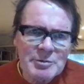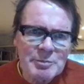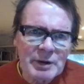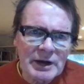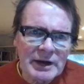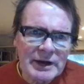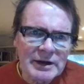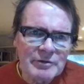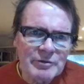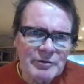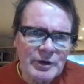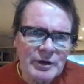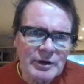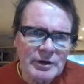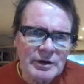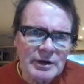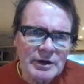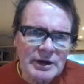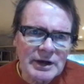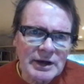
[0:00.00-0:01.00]
believe that
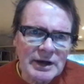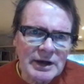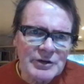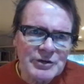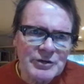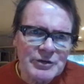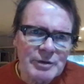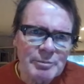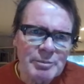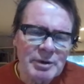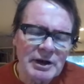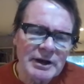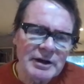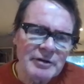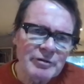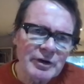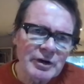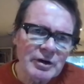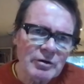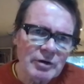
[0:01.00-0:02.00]
it's the
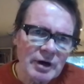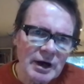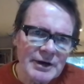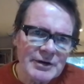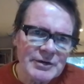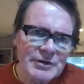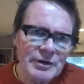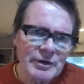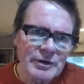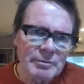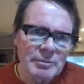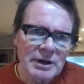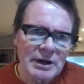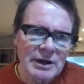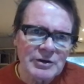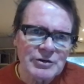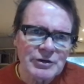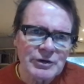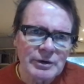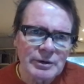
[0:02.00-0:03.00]
belief in Christ that
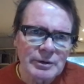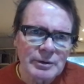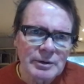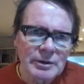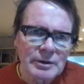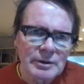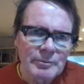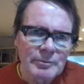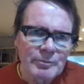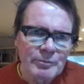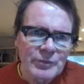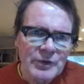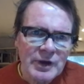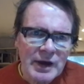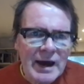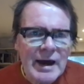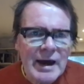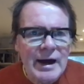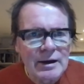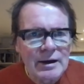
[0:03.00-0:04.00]
makes you
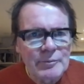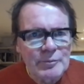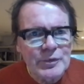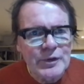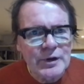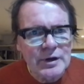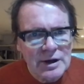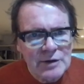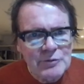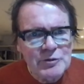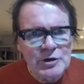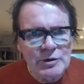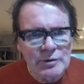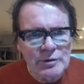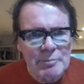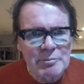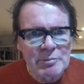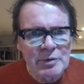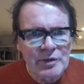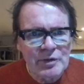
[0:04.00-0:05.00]
care, that gives you
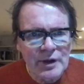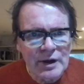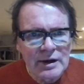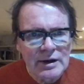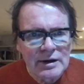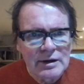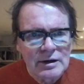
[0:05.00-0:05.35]
empathy,